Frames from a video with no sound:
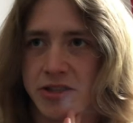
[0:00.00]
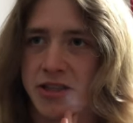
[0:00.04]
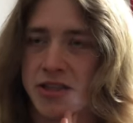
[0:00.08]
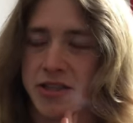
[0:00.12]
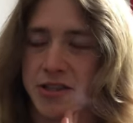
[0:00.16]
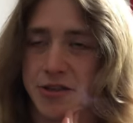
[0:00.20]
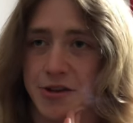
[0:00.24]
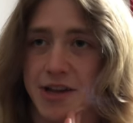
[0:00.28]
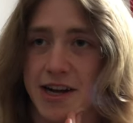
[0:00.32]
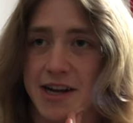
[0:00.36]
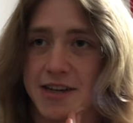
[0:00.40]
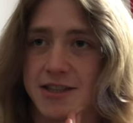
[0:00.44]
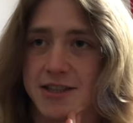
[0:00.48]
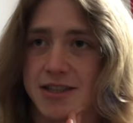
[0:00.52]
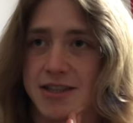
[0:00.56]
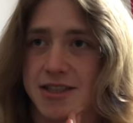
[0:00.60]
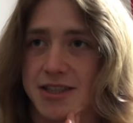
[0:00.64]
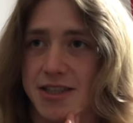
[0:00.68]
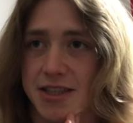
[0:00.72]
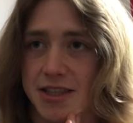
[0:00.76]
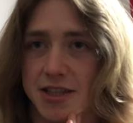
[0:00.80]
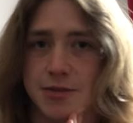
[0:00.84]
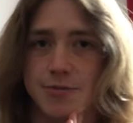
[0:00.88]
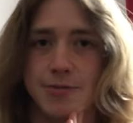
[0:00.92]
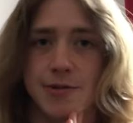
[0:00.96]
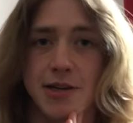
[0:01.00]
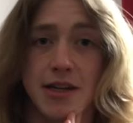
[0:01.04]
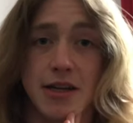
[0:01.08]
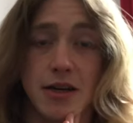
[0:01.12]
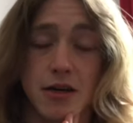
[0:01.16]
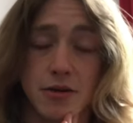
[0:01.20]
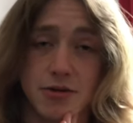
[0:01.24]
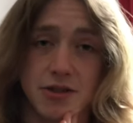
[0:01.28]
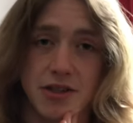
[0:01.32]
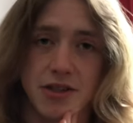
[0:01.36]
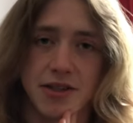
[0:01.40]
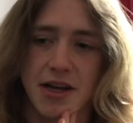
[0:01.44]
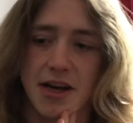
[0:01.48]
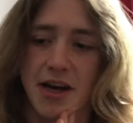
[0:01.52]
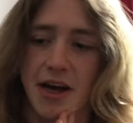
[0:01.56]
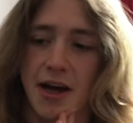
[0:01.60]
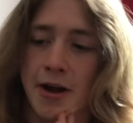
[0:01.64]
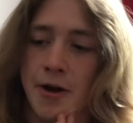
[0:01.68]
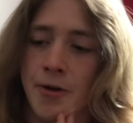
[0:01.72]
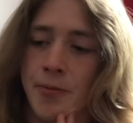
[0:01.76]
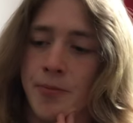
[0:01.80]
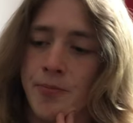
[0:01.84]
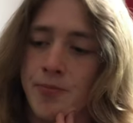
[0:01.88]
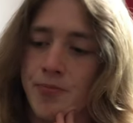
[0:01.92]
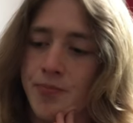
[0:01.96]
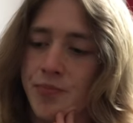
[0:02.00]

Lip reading: so that's 6 videos a day.